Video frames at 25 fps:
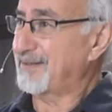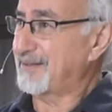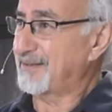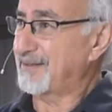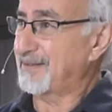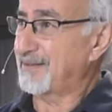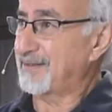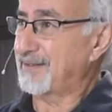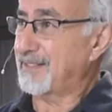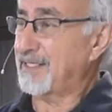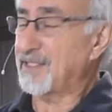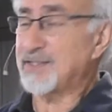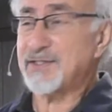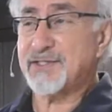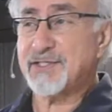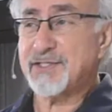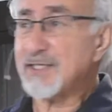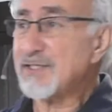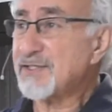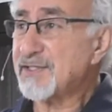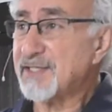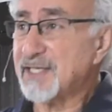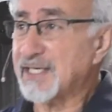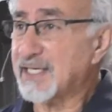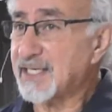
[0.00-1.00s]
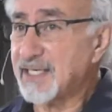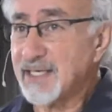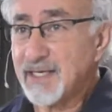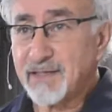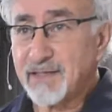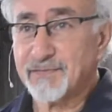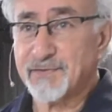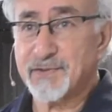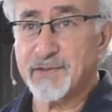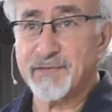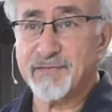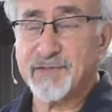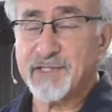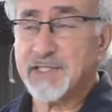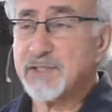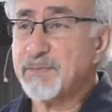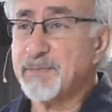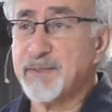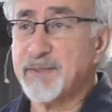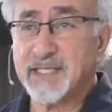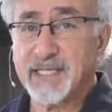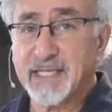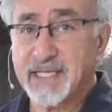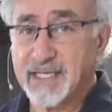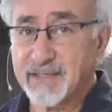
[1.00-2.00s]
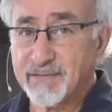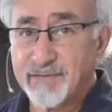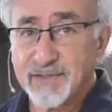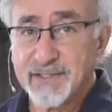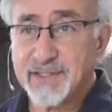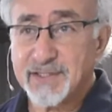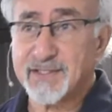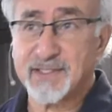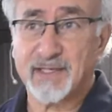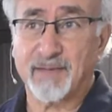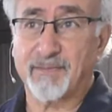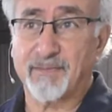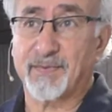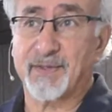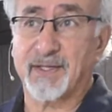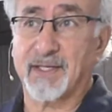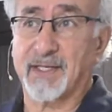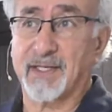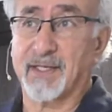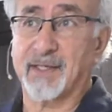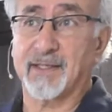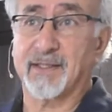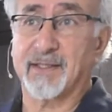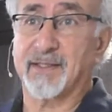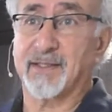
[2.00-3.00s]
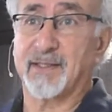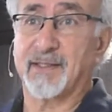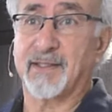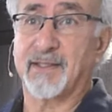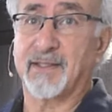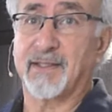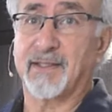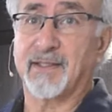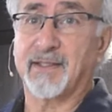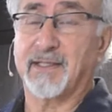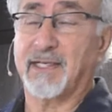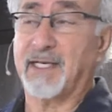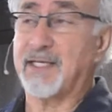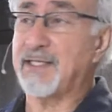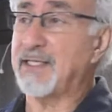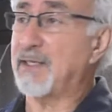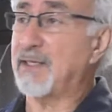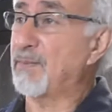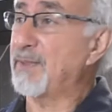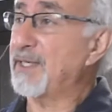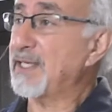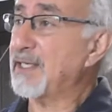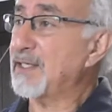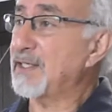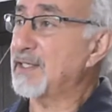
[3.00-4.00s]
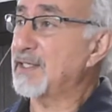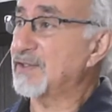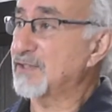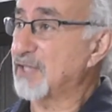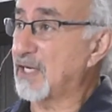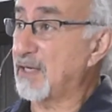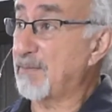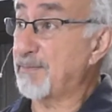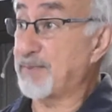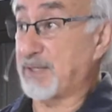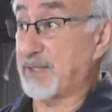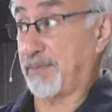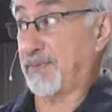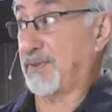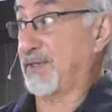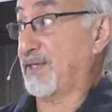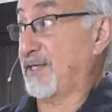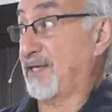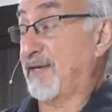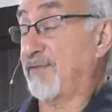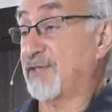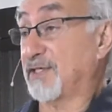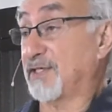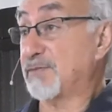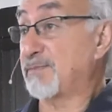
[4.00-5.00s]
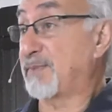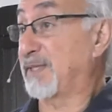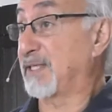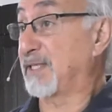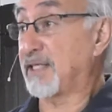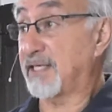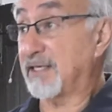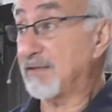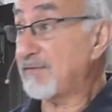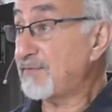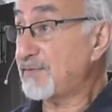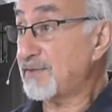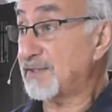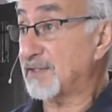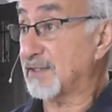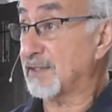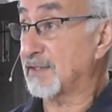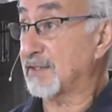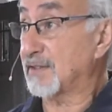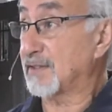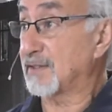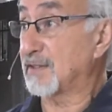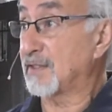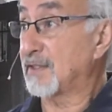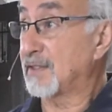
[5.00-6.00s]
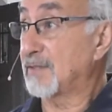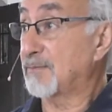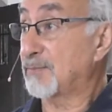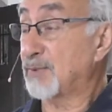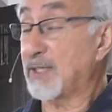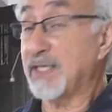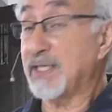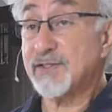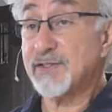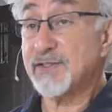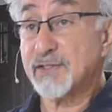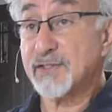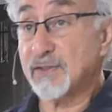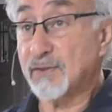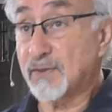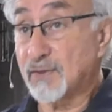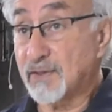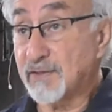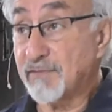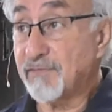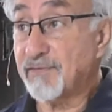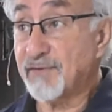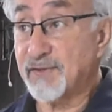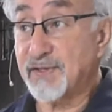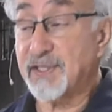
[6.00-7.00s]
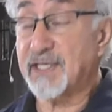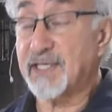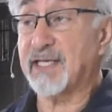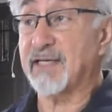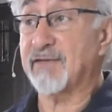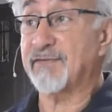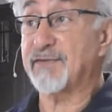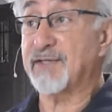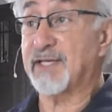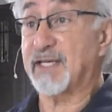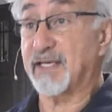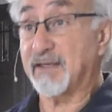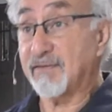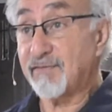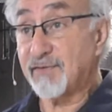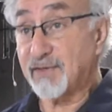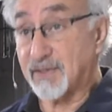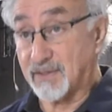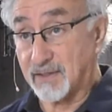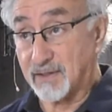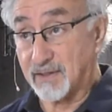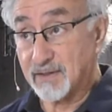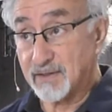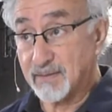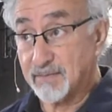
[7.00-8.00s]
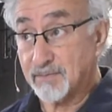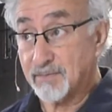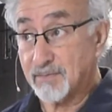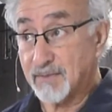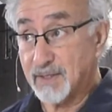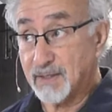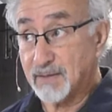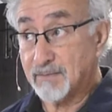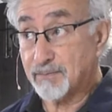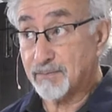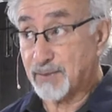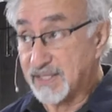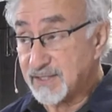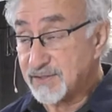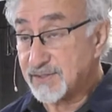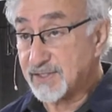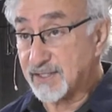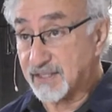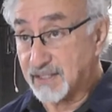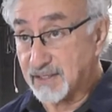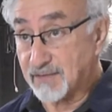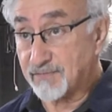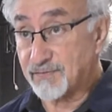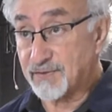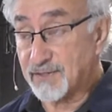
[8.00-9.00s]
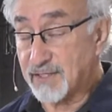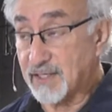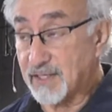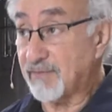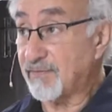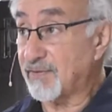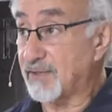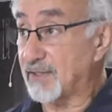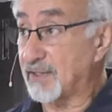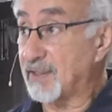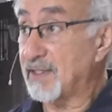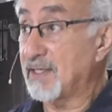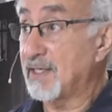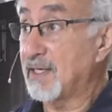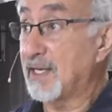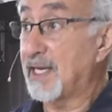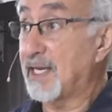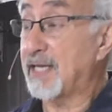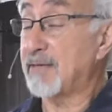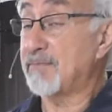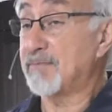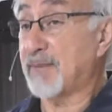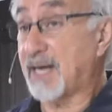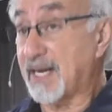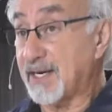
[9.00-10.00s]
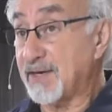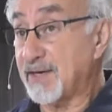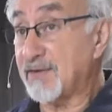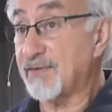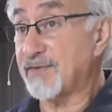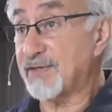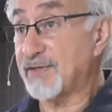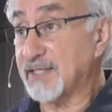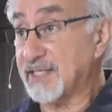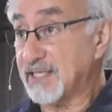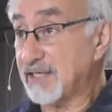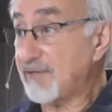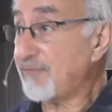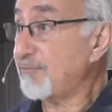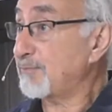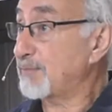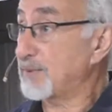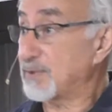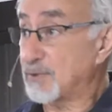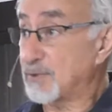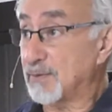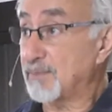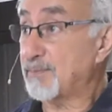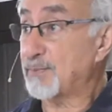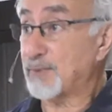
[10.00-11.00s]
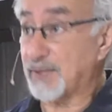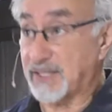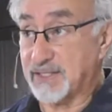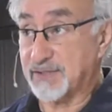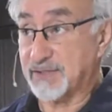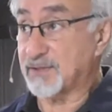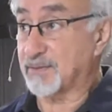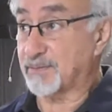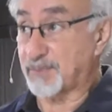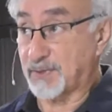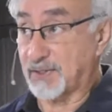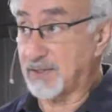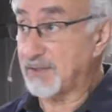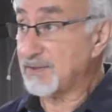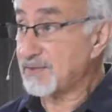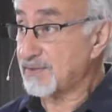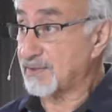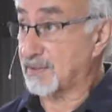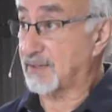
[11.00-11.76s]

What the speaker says: It's just a gift. You've just been given something. And yet we can exalt people that have just been gifted. Praise the Lord for the gift giver. Praise the gift giver. Admire the gift, but don't praise the person.